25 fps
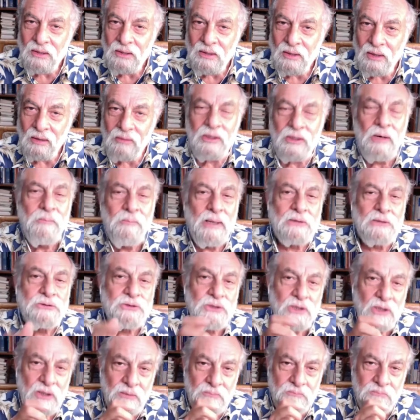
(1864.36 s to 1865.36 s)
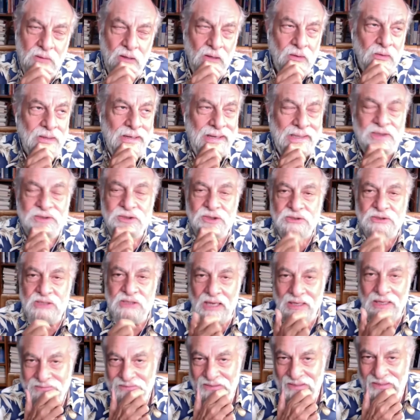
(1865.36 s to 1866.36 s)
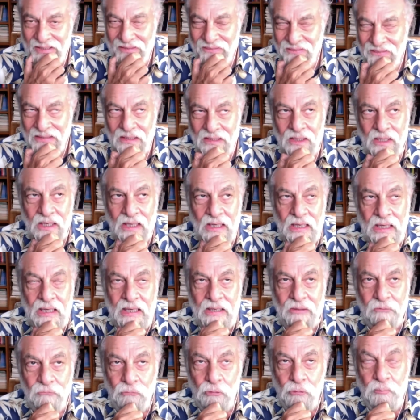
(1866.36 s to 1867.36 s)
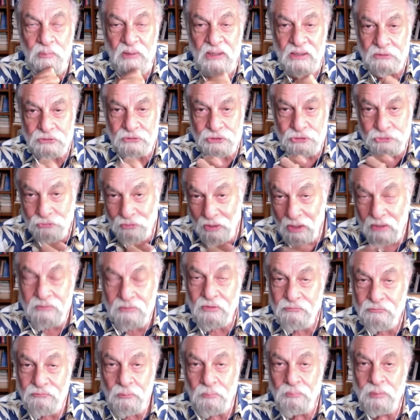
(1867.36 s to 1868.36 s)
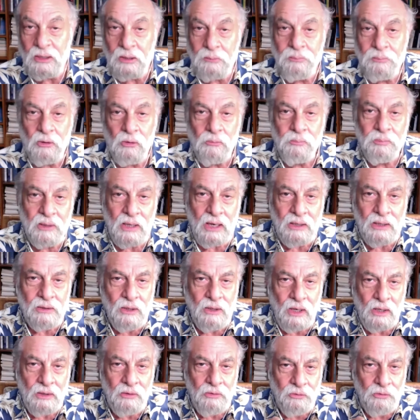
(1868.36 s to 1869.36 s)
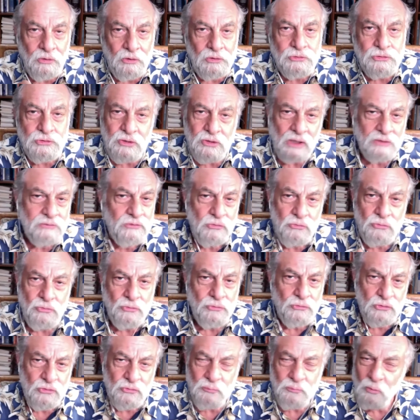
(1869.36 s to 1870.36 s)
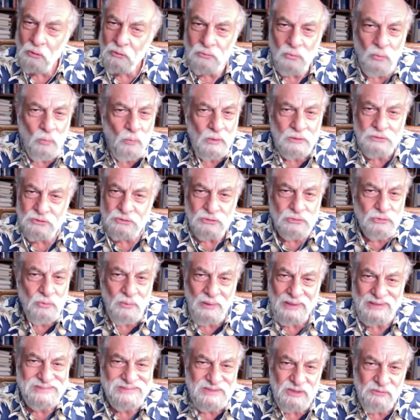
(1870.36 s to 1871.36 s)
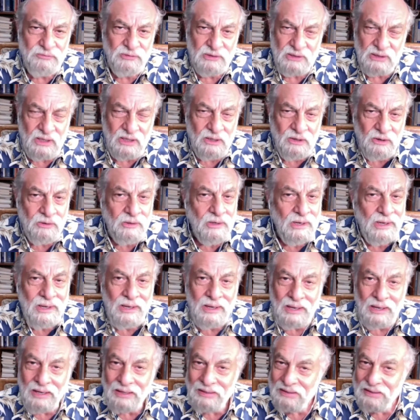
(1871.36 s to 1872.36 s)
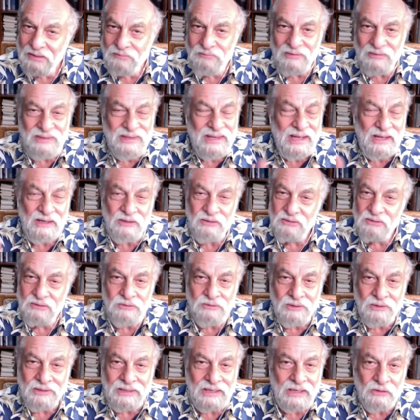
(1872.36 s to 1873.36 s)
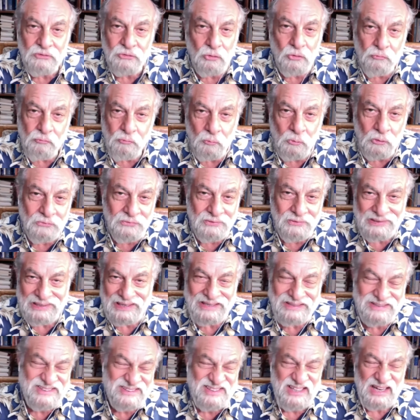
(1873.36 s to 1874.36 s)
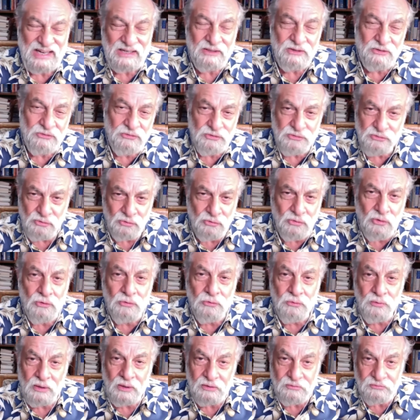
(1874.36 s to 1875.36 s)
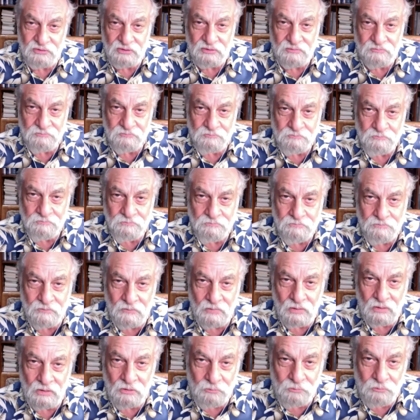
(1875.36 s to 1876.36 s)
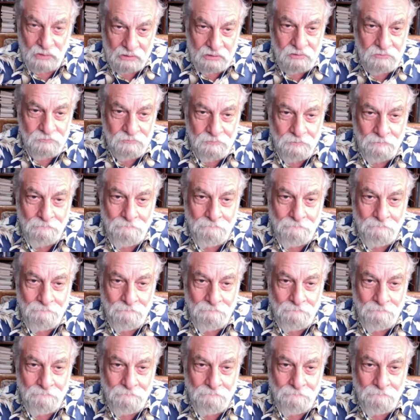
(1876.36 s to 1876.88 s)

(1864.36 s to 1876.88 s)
I'm going to mention an exercise that I think would be instructive for people, but I urge you not to do this more than once or twice every year. And even then, you can't do it for more than 8 seconds or you'll go crazy. You ready?